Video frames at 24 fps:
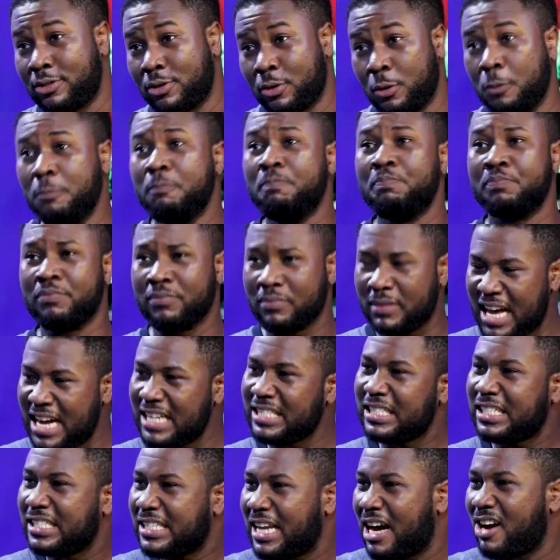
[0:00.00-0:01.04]
So
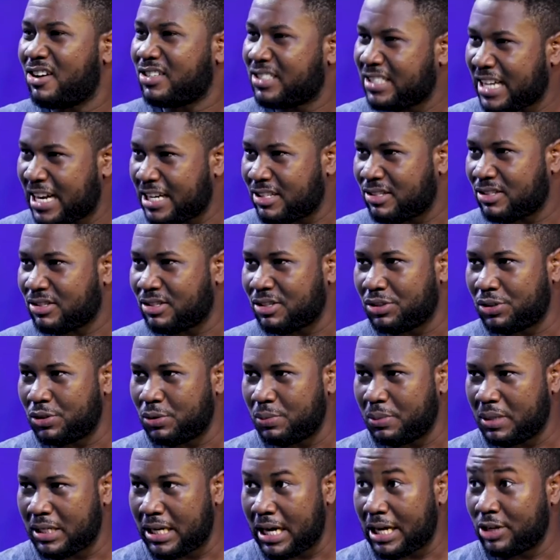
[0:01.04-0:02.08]
that's the downside to
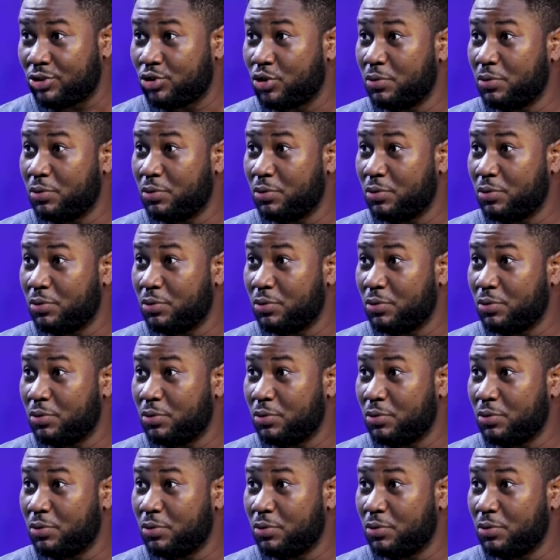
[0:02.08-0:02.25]
social media.